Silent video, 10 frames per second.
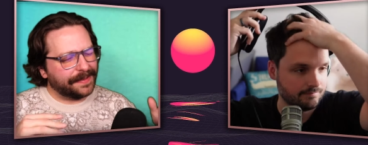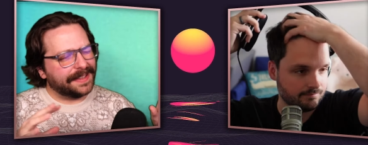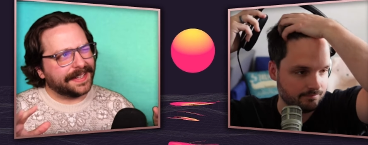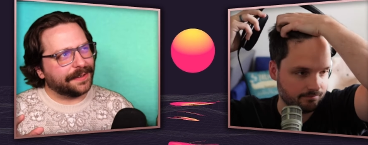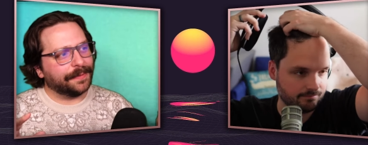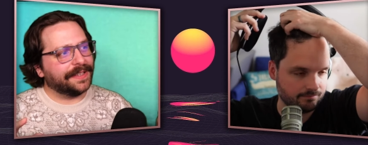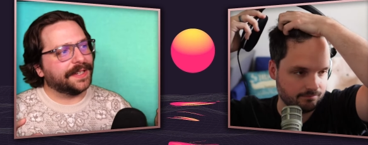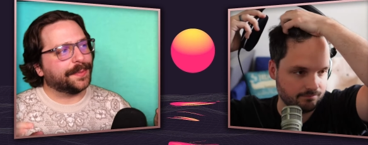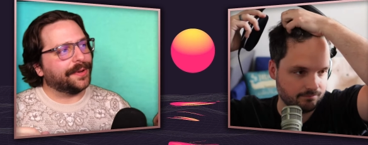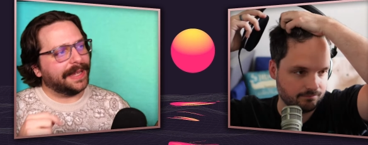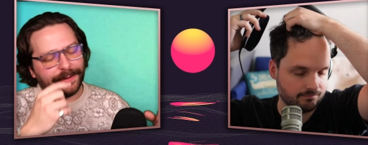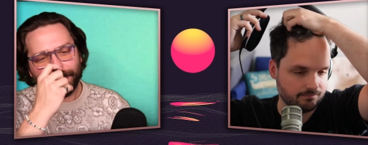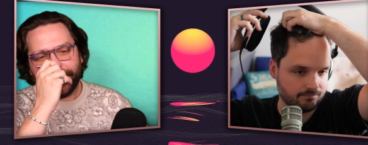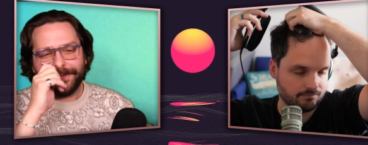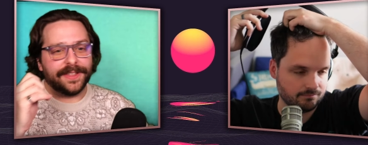Speaker 1: mean this isn't really a spoil like
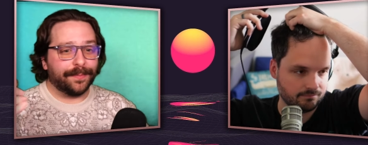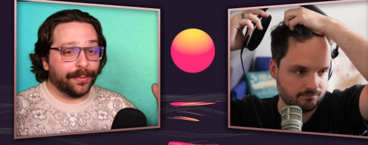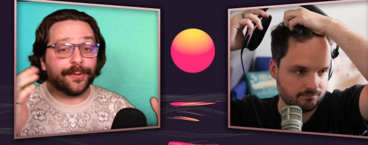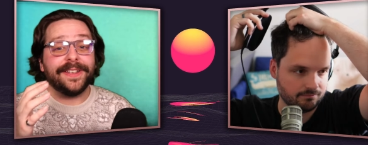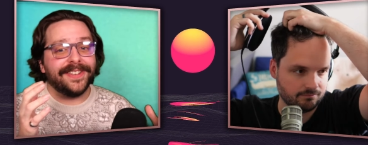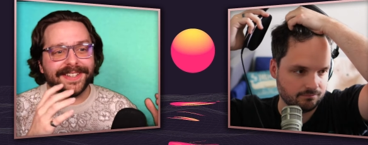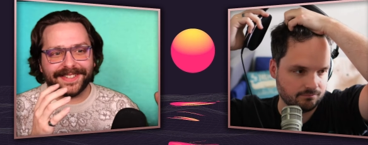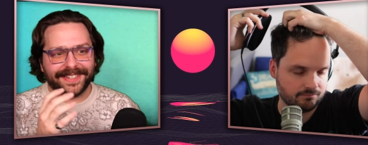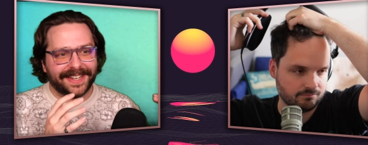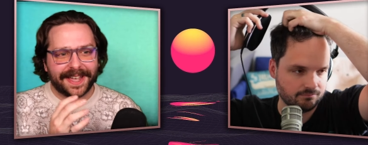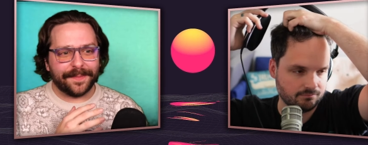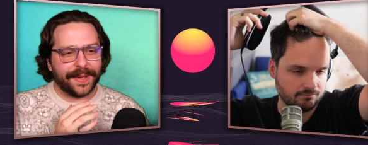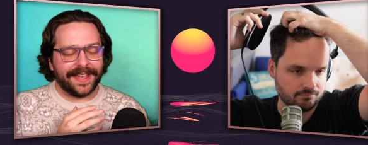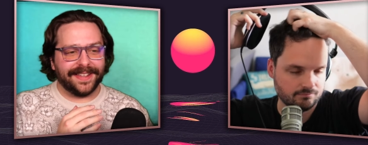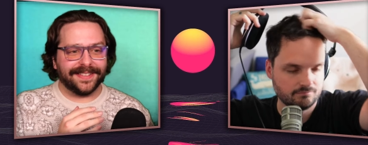one of the previous
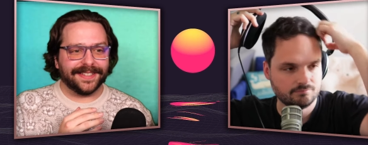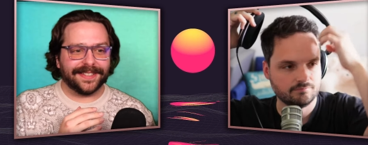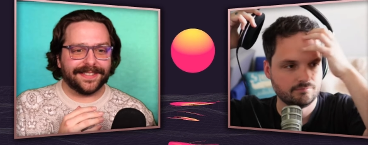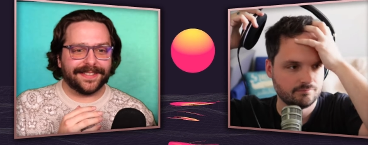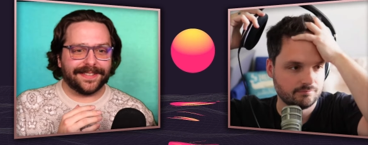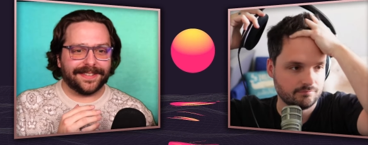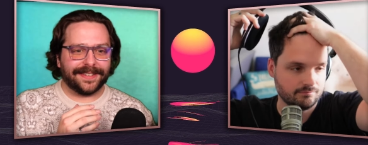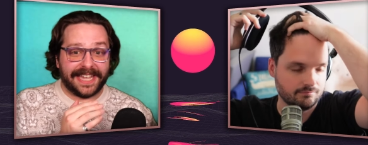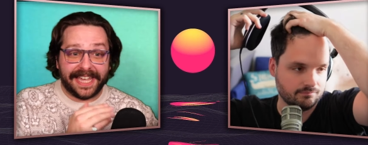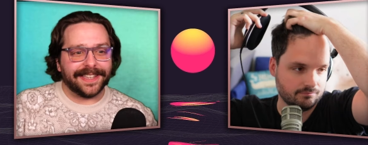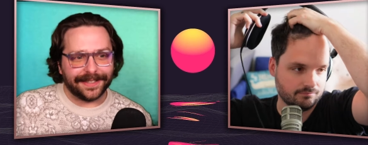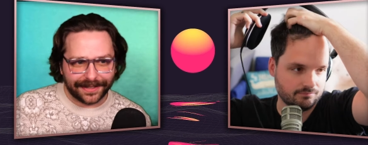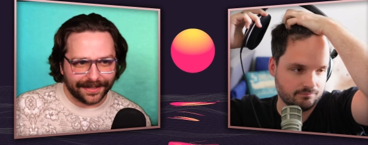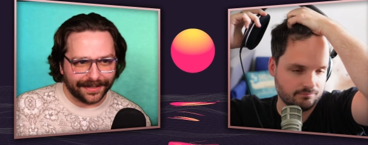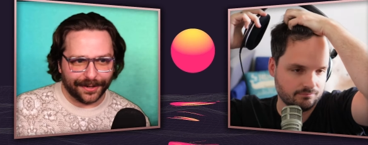campaigns
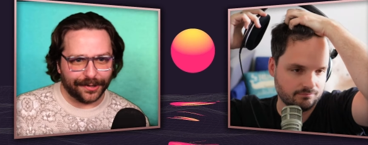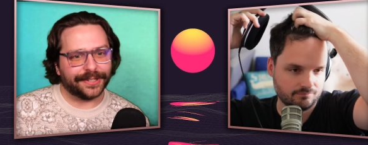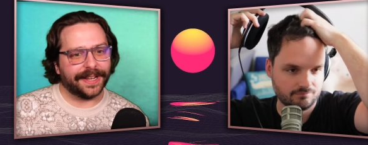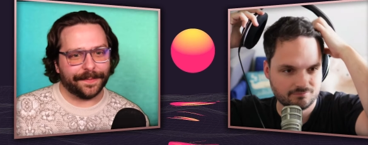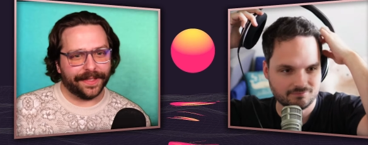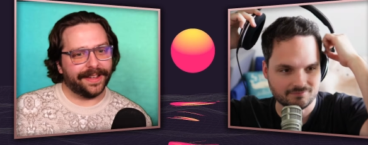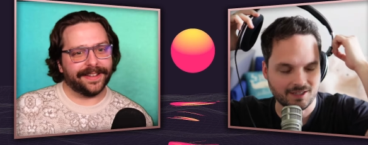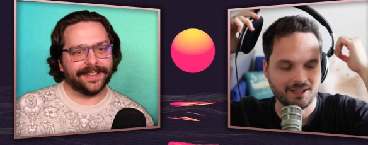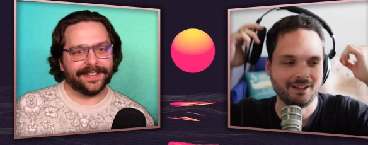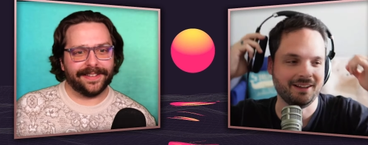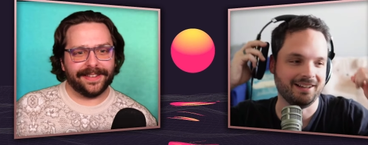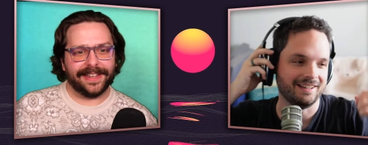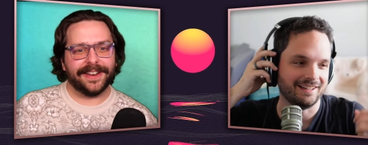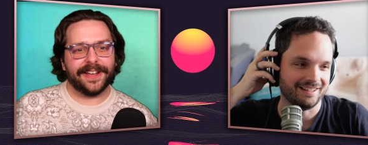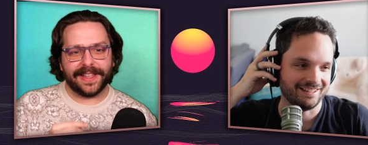kids or something. Uh, you
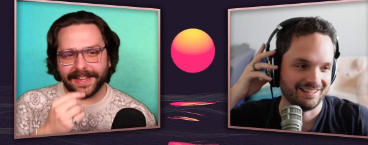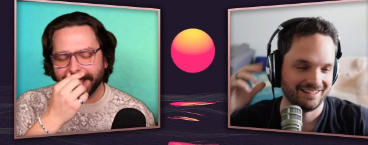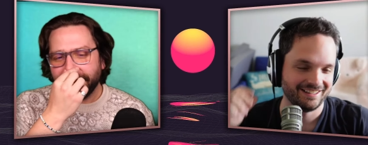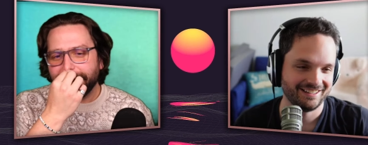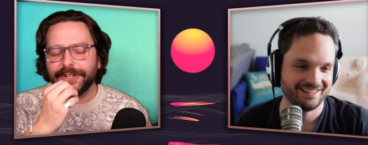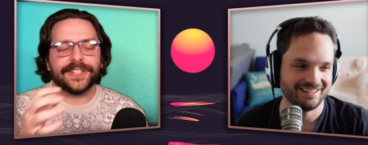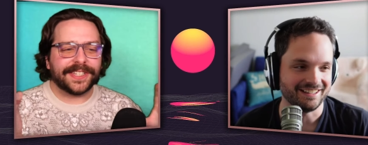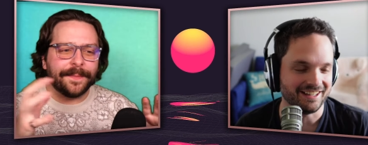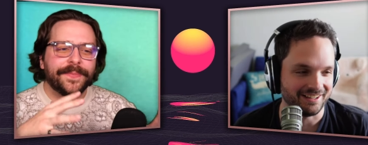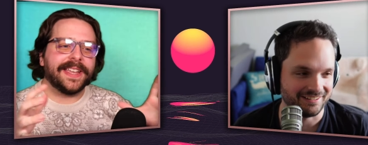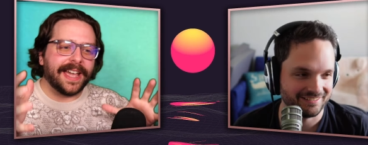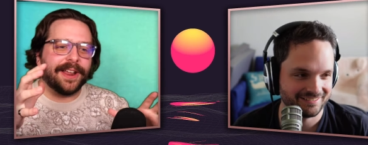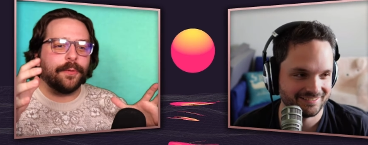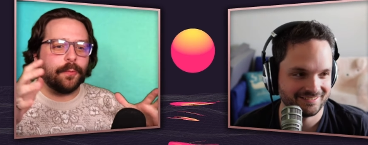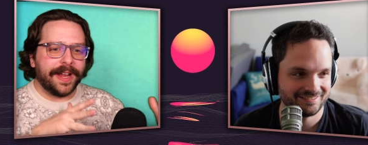ah. know, like just something yeah. kind
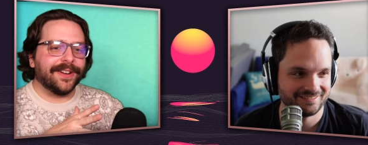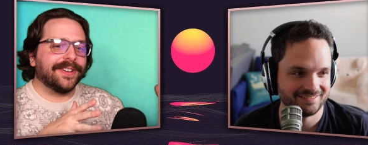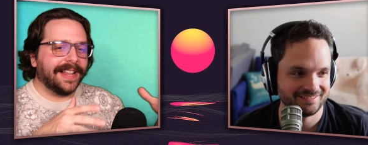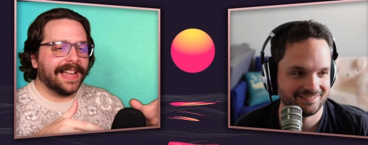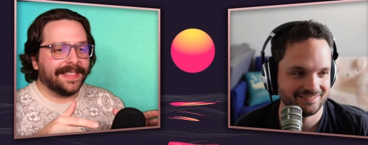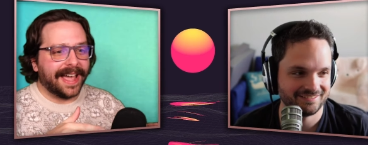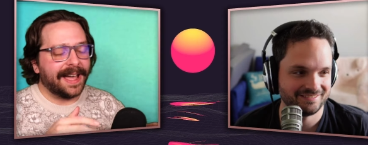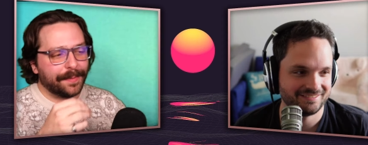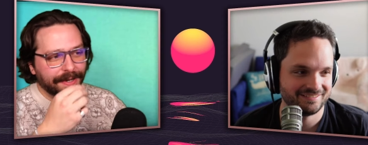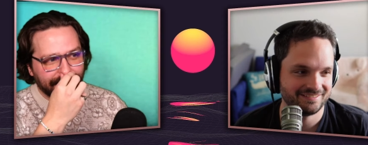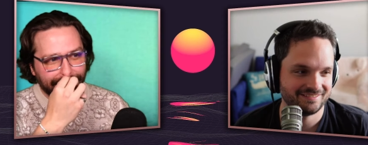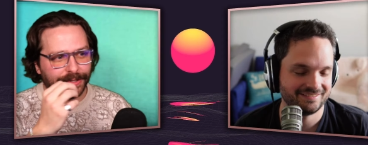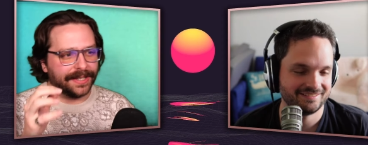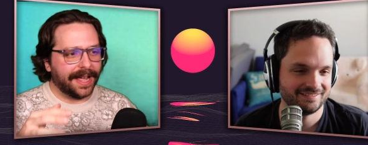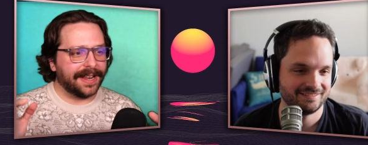of weird like that because
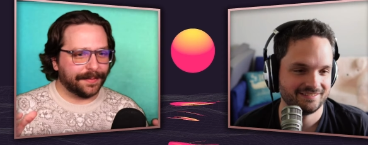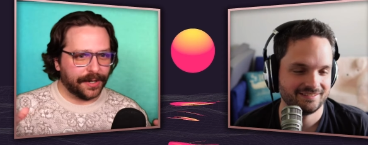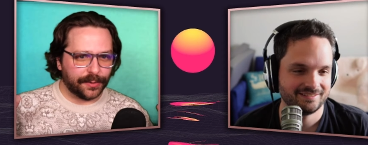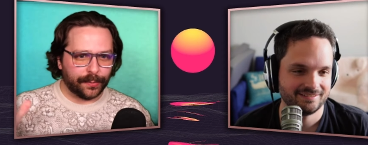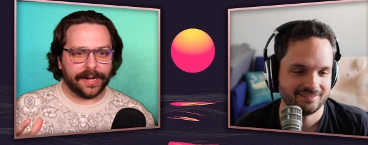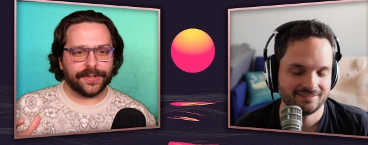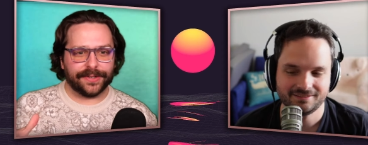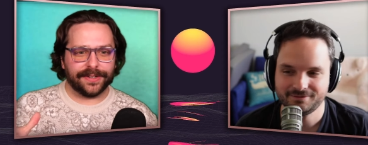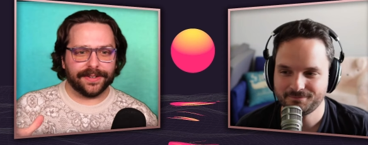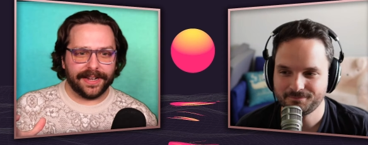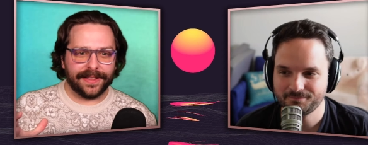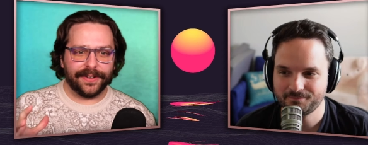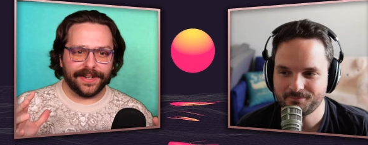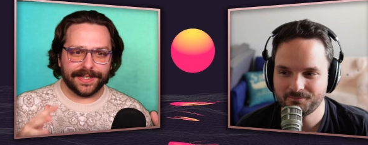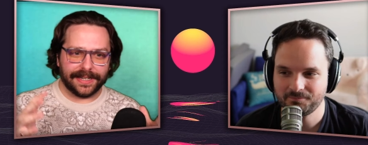there's not as much pressure and there
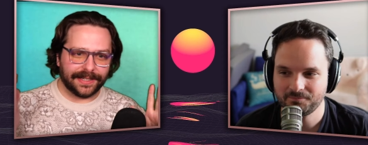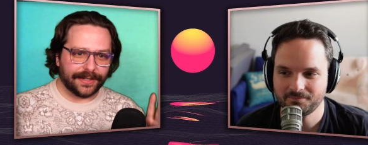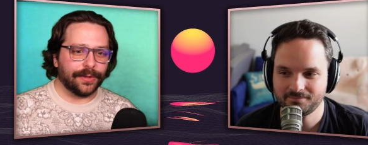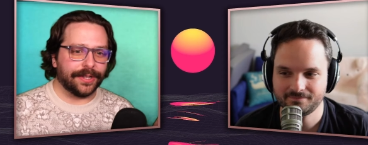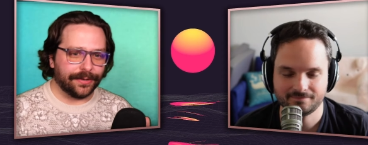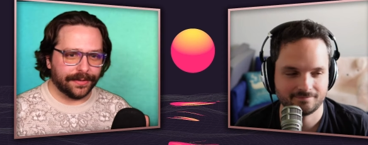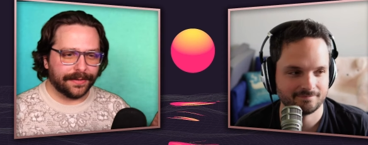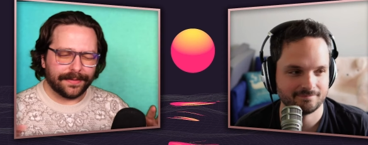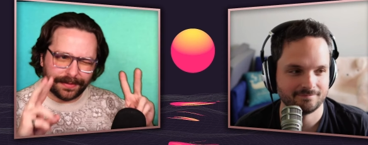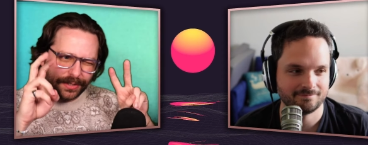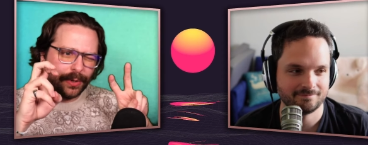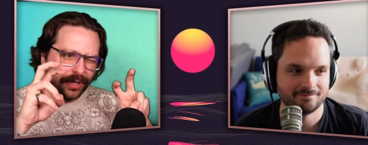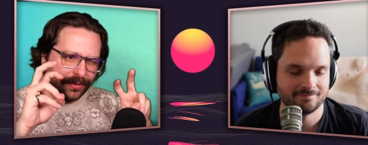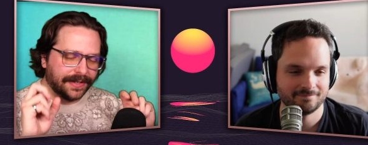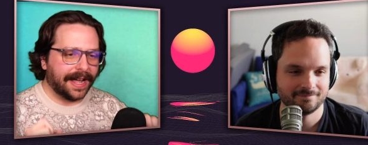is like so little so
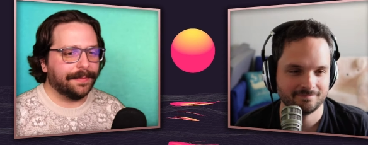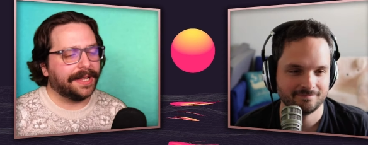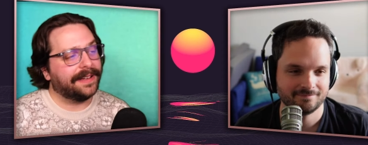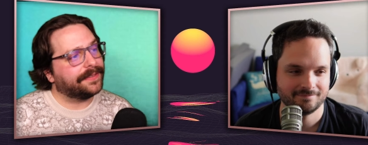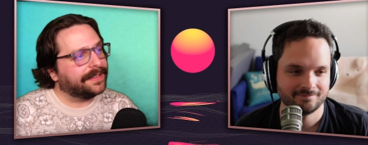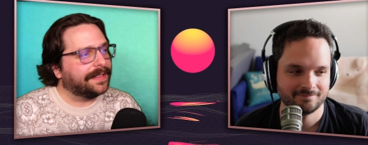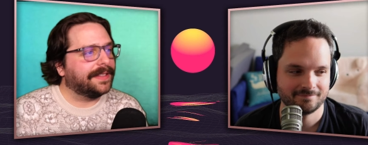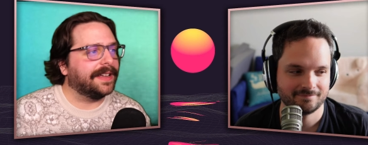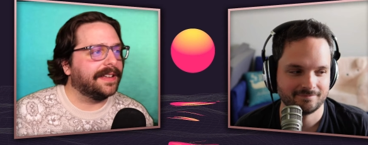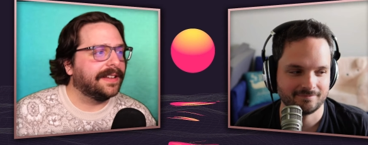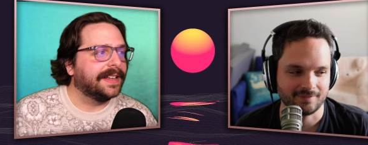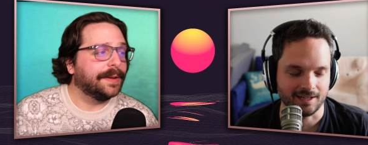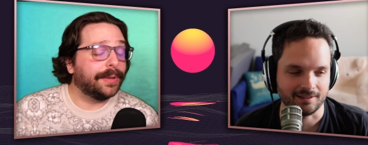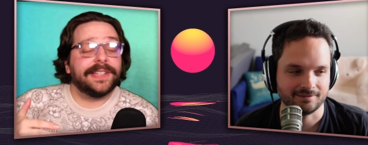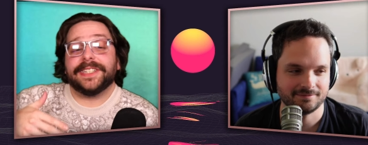little time left. Uh, yeah.
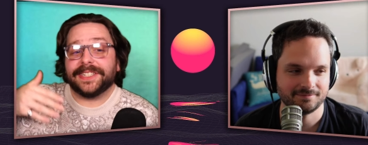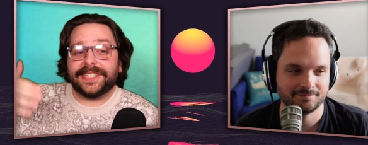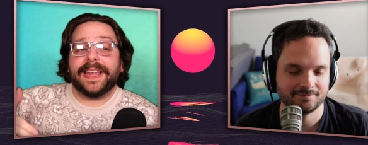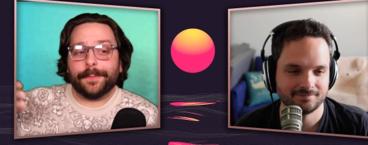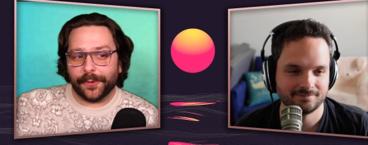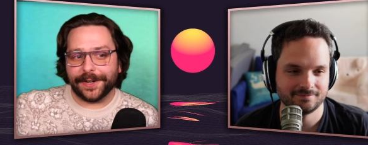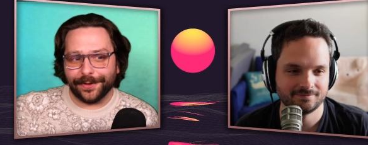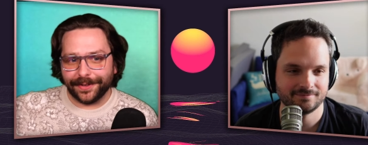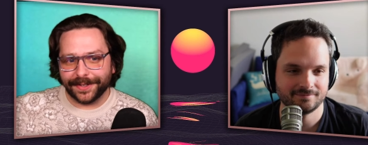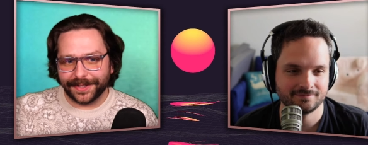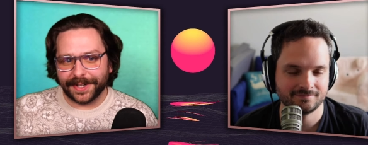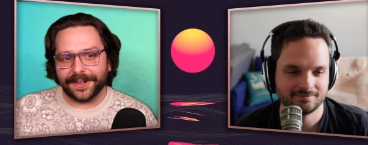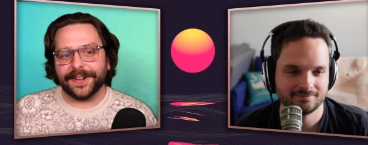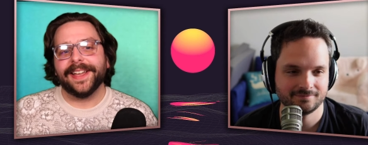Plus, it's Sam Riegel, so